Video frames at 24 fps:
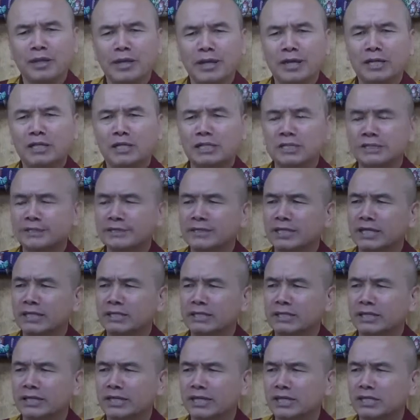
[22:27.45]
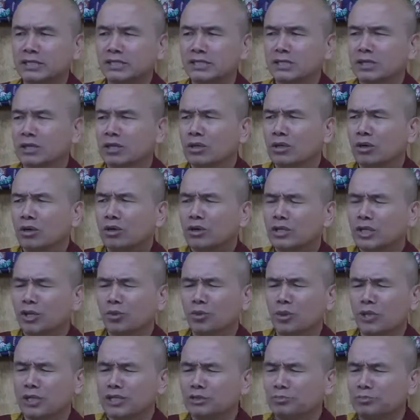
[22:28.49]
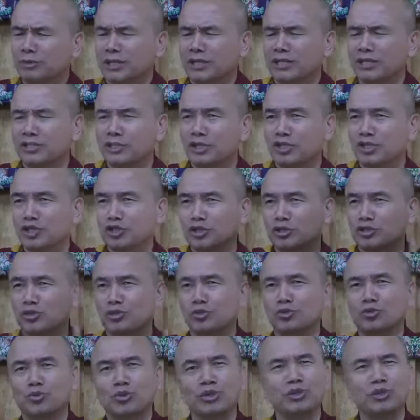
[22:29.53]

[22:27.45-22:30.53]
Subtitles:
and he said that, okay, what is meditation?